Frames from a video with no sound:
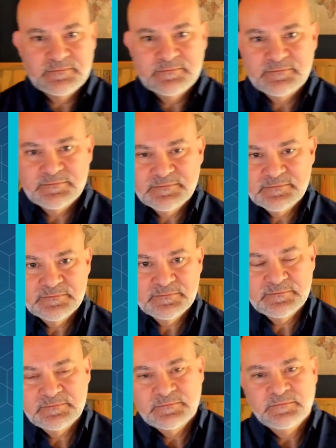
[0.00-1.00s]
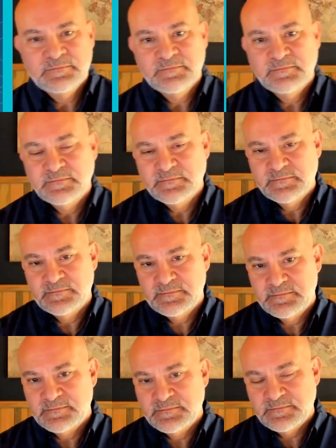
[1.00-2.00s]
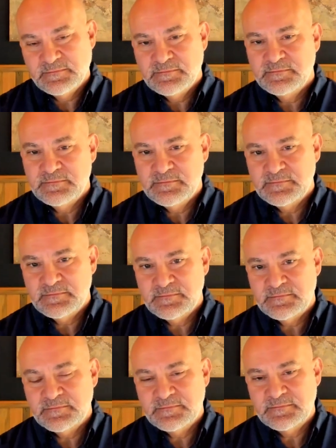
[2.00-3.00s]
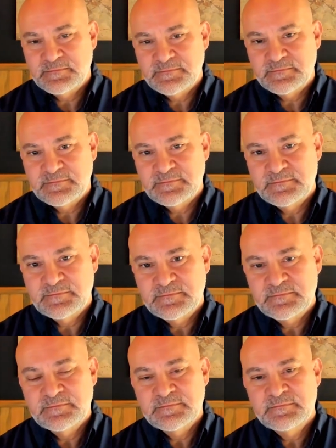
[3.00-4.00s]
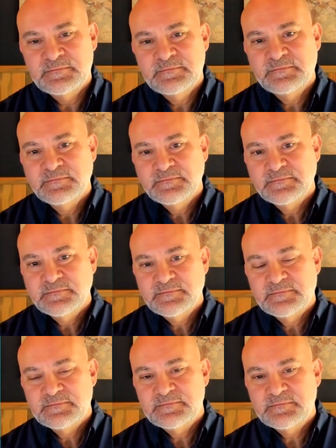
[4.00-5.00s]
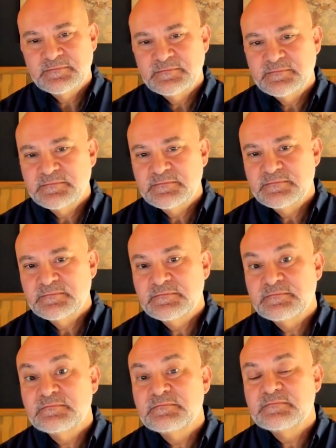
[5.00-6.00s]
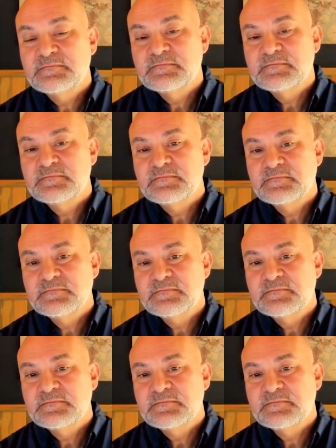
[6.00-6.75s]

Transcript: The person shown says nothing.